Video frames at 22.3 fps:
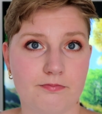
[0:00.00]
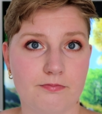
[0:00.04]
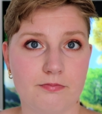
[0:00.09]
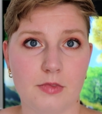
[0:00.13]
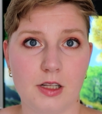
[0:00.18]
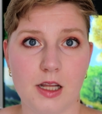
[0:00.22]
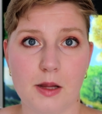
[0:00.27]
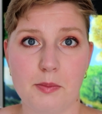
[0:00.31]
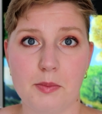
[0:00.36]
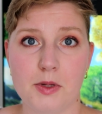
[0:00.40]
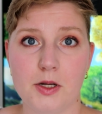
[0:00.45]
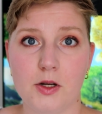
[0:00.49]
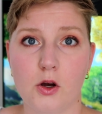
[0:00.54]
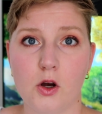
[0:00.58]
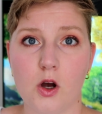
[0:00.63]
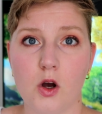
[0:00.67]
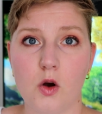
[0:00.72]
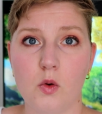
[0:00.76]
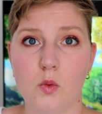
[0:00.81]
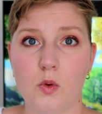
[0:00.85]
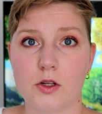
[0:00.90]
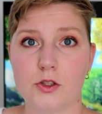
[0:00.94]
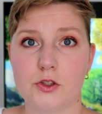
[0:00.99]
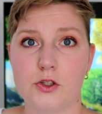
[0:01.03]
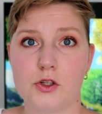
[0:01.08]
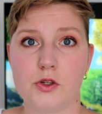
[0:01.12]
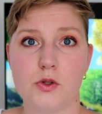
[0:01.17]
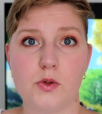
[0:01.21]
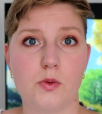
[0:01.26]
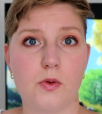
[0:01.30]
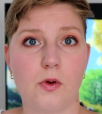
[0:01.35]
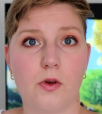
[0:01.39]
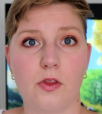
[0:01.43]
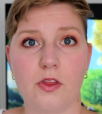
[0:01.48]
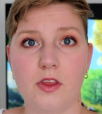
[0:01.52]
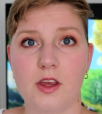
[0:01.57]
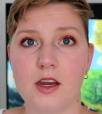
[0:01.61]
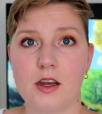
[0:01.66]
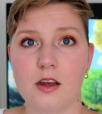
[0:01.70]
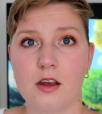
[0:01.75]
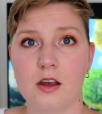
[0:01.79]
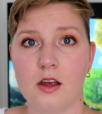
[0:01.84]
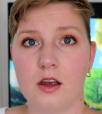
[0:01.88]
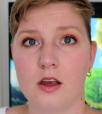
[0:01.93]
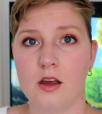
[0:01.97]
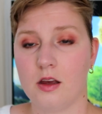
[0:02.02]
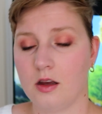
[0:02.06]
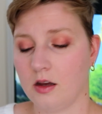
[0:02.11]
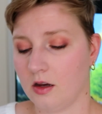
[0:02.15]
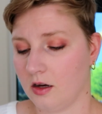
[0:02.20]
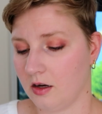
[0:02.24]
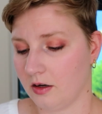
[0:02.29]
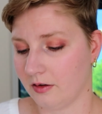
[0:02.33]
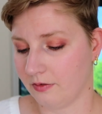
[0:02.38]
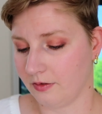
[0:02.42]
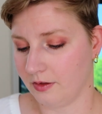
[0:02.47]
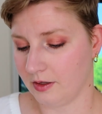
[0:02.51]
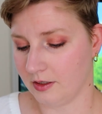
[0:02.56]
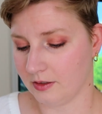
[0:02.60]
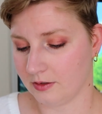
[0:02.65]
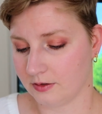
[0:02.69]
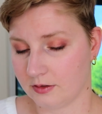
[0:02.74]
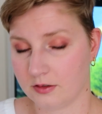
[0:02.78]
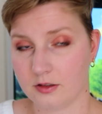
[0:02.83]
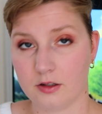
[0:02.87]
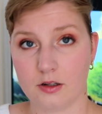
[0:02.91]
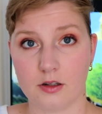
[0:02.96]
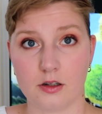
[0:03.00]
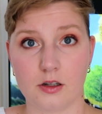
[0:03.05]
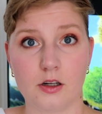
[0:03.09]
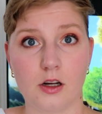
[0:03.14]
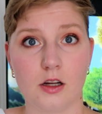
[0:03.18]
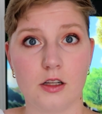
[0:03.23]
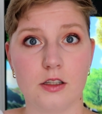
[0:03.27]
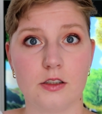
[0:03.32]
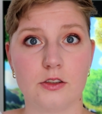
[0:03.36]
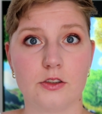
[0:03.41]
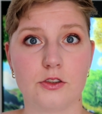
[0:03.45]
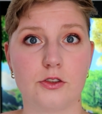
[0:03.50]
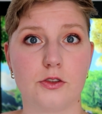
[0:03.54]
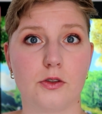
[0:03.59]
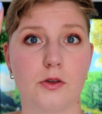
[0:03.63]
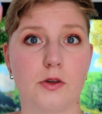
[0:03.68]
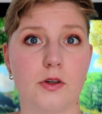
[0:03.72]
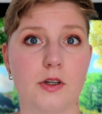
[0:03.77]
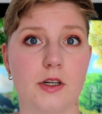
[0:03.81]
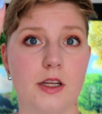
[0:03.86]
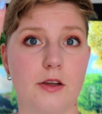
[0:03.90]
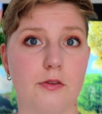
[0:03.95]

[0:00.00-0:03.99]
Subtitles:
let me know what you think of this color story.